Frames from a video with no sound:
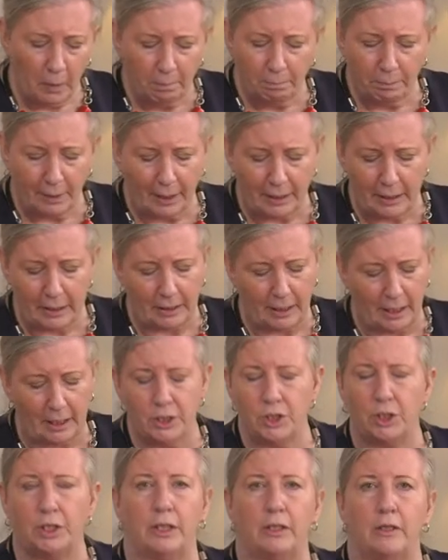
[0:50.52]
by
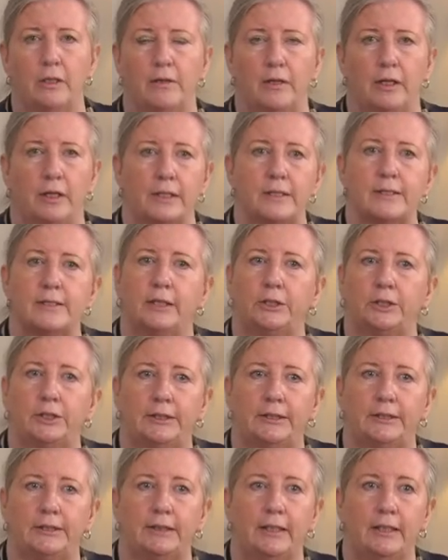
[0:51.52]
engaging in things such
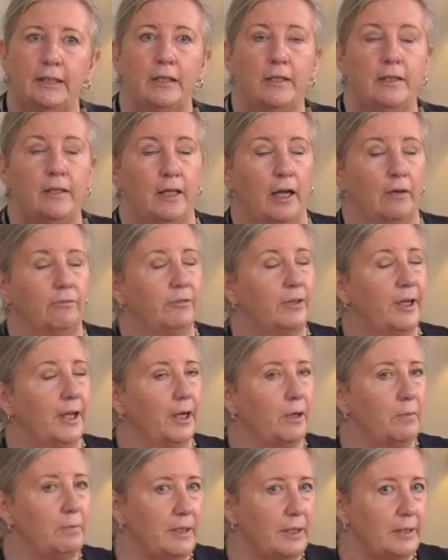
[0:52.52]
as the
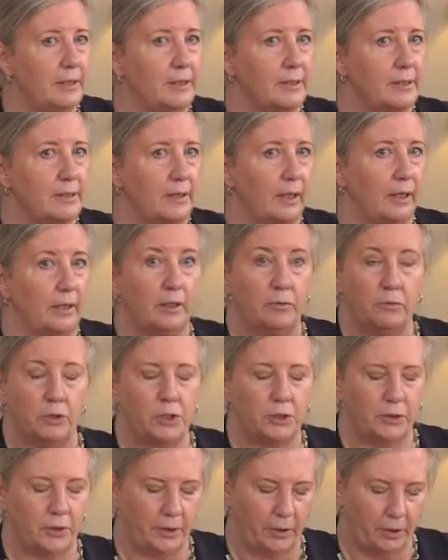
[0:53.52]
Afro-Caribbean Society,
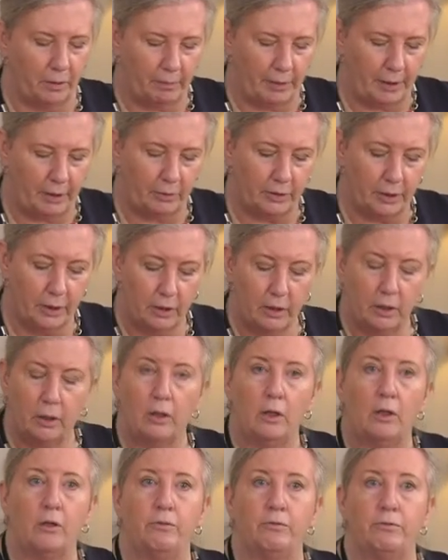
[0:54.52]
which you'll hear about,
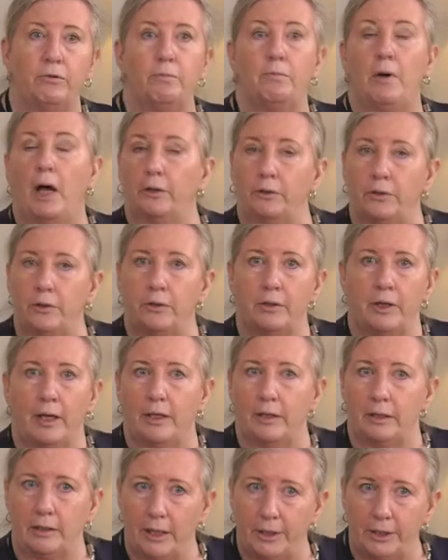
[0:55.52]
through Model
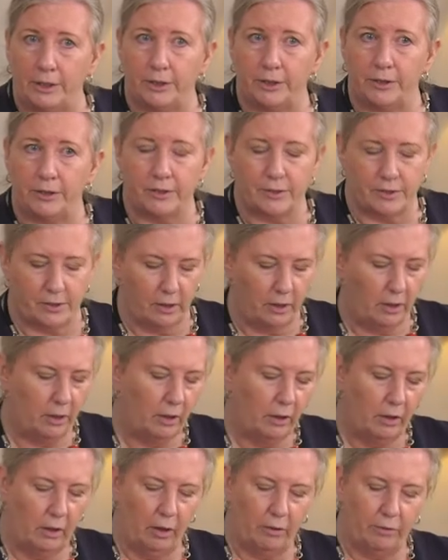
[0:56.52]
United Nations,
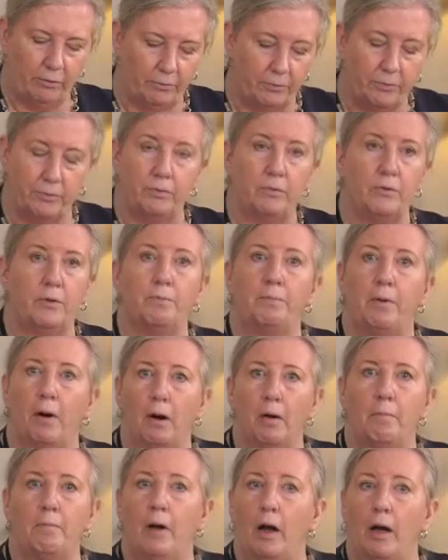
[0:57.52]
through the
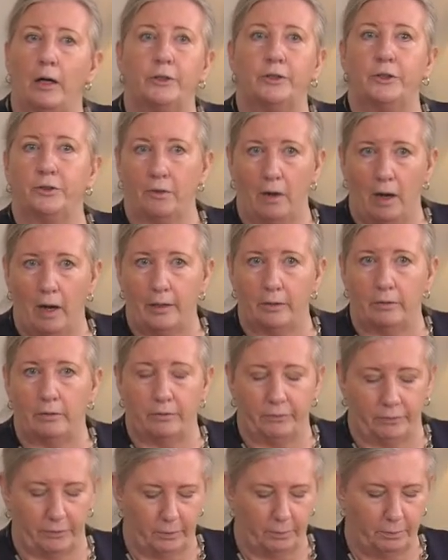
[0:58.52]
Bar Mock Trial
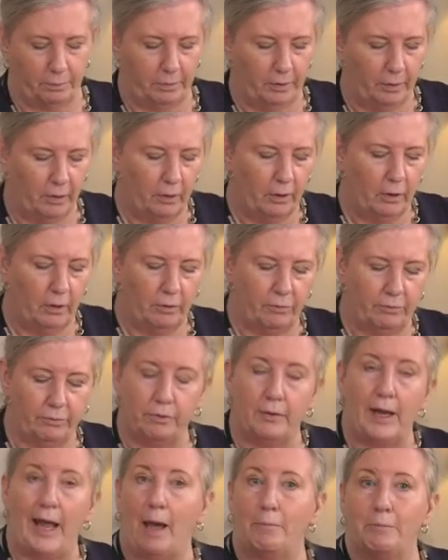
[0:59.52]
Group,
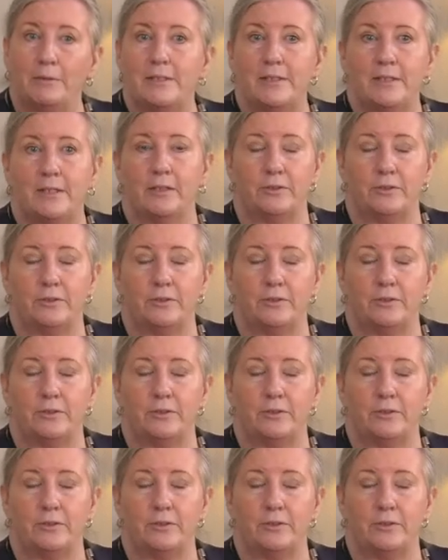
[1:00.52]
through Amnesty